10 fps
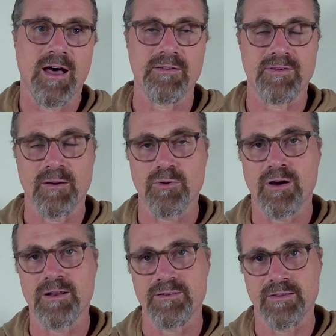
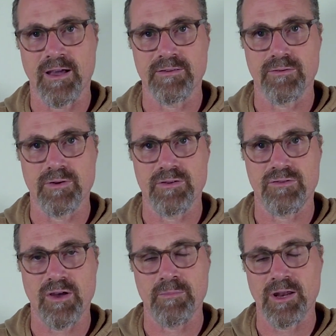Aldebaran is 9 degrees
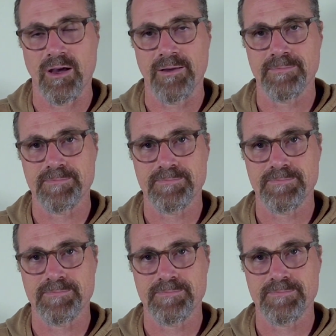Gemini.